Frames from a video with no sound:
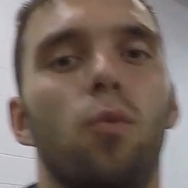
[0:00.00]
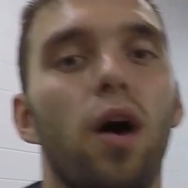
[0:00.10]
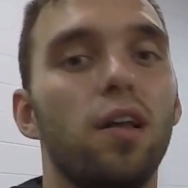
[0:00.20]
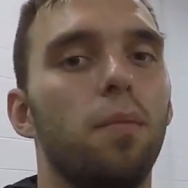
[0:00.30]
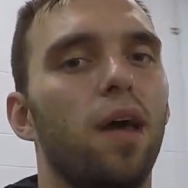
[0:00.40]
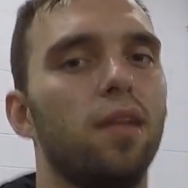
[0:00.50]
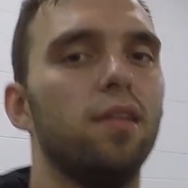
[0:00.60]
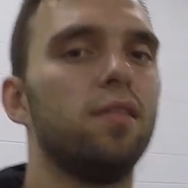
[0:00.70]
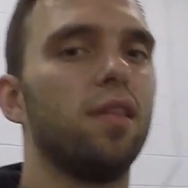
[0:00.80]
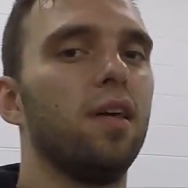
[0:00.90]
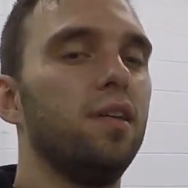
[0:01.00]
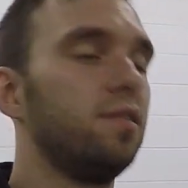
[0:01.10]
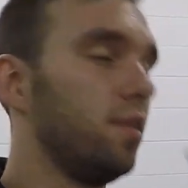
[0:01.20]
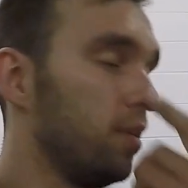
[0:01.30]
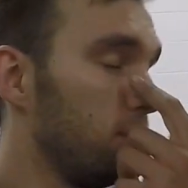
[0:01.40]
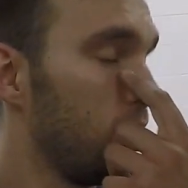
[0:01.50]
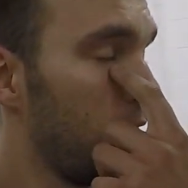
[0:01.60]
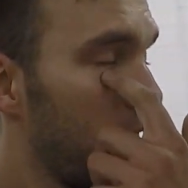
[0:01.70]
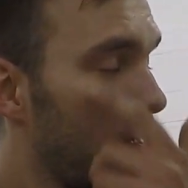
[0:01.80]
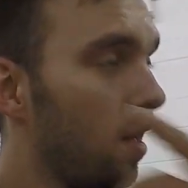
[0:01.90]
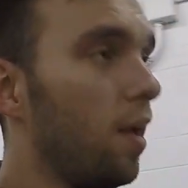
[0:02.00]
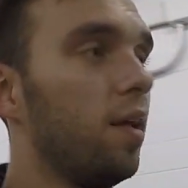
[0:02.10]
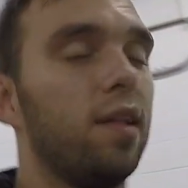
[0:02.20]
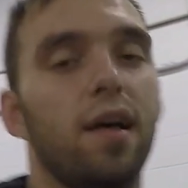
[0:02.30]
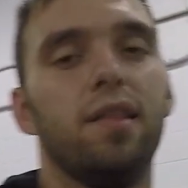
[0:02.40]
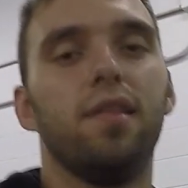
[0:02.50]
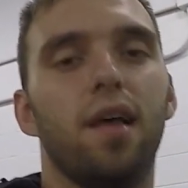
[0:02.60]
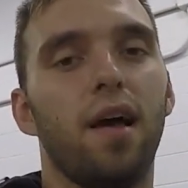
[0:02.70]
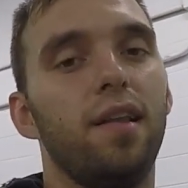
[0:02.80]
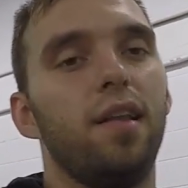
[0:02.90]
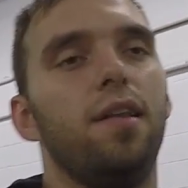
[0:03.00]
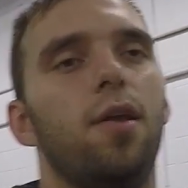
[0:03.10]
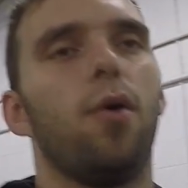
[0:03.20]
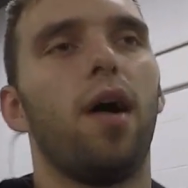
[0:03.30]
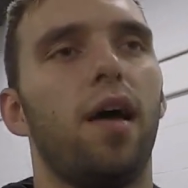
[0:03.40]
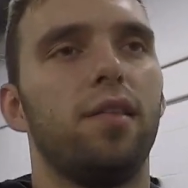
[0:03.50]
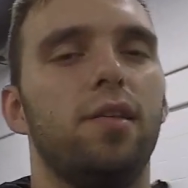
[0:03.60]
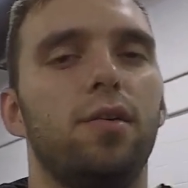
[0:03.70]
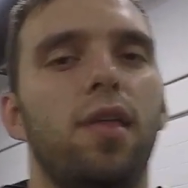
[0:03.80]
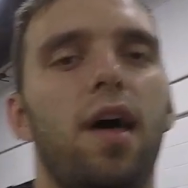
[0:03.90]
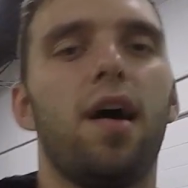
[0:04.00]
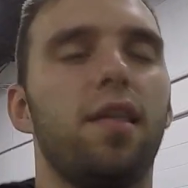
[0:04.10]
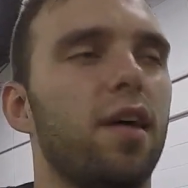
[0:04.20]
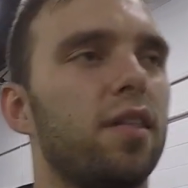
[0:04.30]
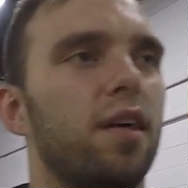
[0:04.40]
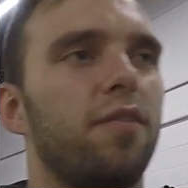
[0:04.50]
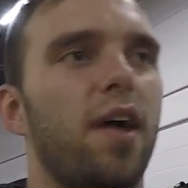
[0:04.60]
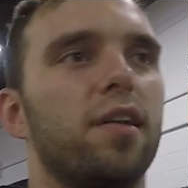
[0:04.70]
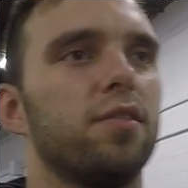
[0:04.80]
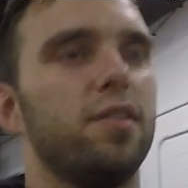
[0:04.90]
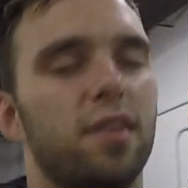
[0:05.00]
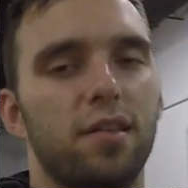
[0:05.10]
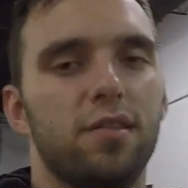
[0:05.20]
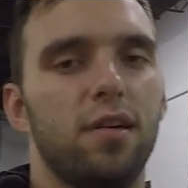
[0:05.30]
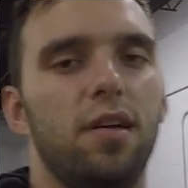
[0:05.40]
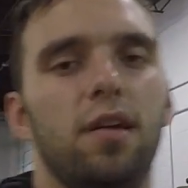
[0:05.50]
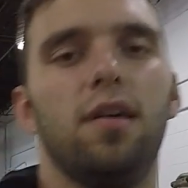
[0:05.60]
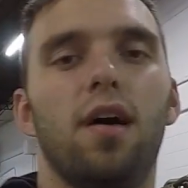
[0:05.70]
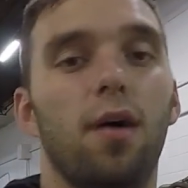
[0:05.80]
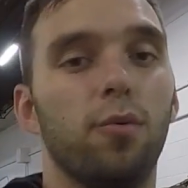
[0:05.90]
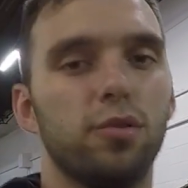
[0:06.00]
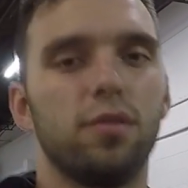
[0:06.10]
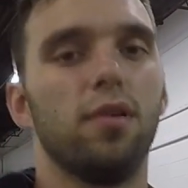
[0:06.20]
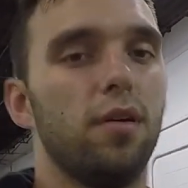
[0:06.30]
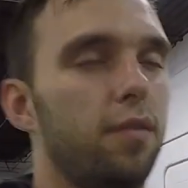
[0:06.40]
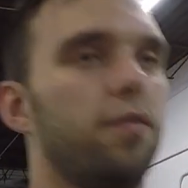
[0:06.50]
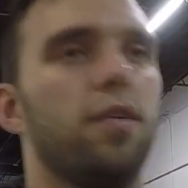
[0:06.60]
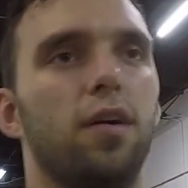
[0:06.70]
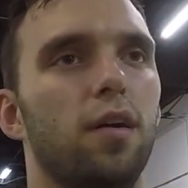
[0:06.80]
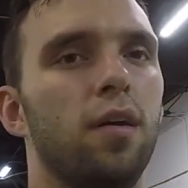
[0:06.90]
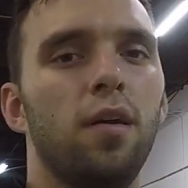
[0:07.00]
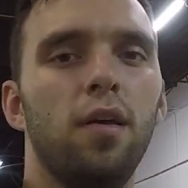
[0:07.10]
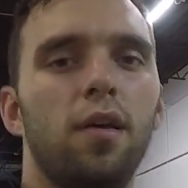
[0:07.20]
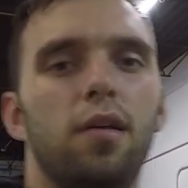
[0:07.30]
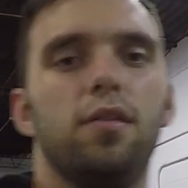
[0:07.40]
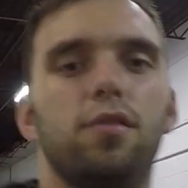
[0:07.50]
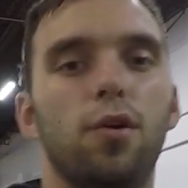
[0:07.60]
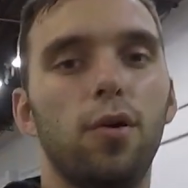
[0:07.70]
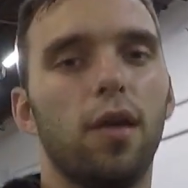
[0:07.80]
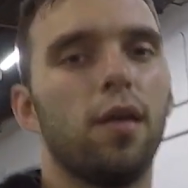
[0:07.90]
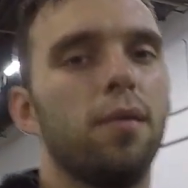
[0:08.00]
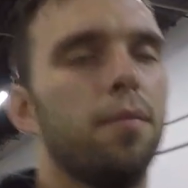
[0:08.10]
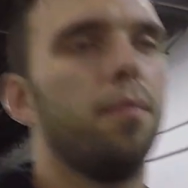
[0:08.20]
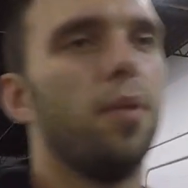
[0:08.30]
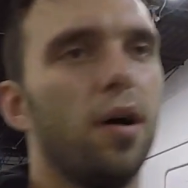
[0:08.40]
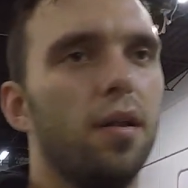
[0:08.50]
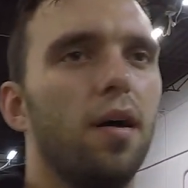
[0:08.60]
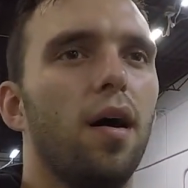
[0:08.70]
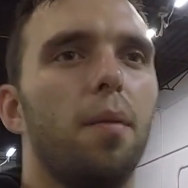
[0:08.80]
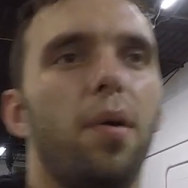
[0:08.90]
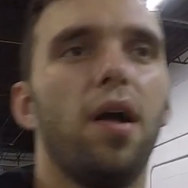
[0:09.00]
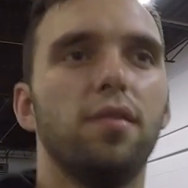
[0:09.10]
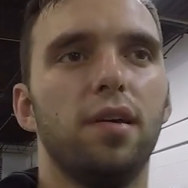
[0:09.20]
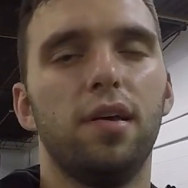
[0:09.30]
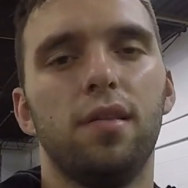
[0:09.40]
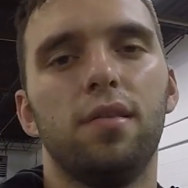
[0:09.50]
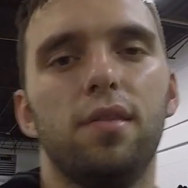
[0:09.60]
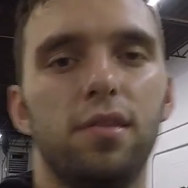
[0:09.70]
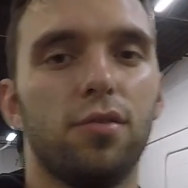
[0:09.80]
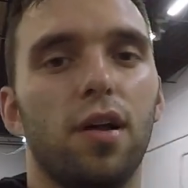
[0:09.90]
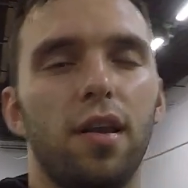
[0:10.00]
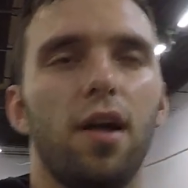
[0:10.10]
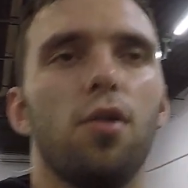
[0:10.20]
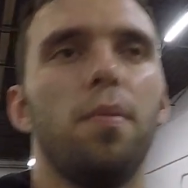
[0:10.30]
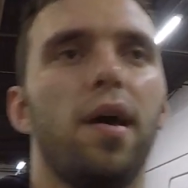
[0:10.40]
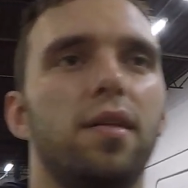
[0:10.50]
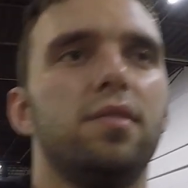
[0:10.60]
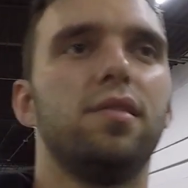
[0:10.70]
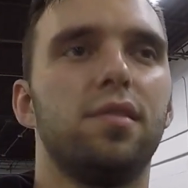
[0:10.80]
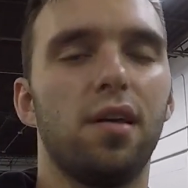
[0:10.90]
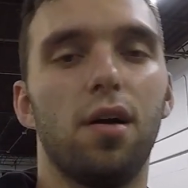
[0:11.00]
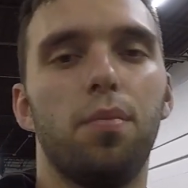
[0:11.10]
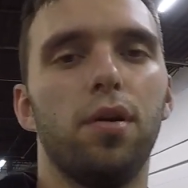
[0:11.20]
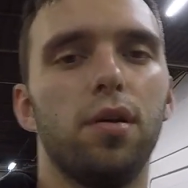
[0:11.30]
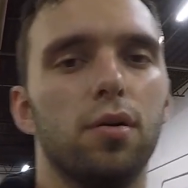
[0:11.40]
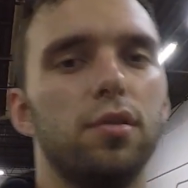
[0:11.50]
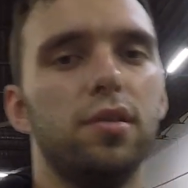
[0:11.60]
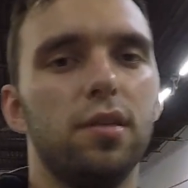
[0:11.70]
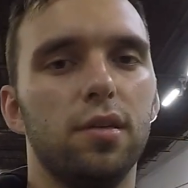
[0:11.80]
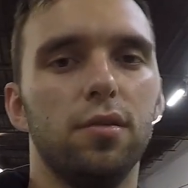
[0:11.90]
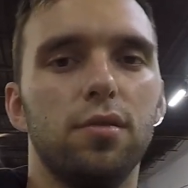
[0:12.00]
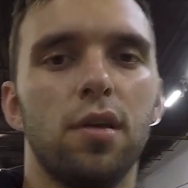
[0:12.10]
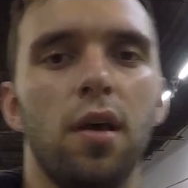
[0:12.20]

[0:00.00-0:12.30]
wideband into the ECU. Now, I didn't know I had to do that. I thought the factory sensor uh, was good for tuning, but uh, apparently these run narrowband since they are pretty old ECUs.